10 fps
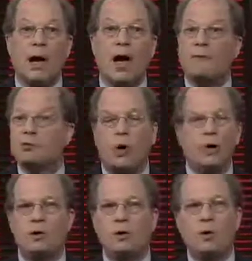After
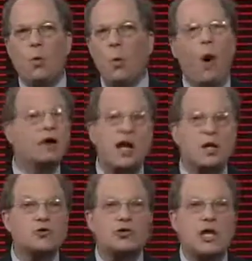all, one
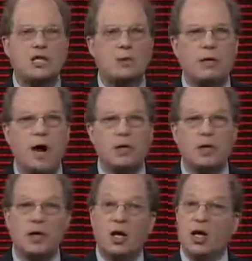country's espionage
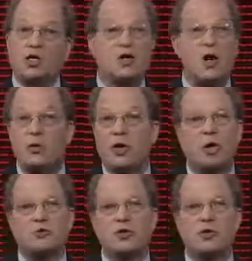is another
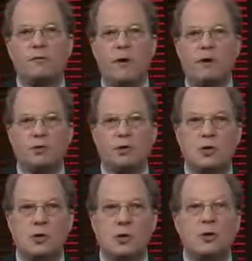country's surveillance,
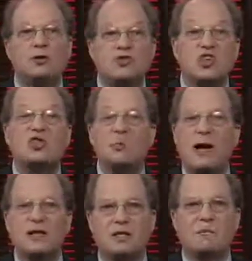just by
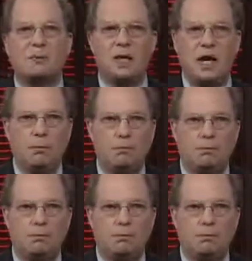a different name.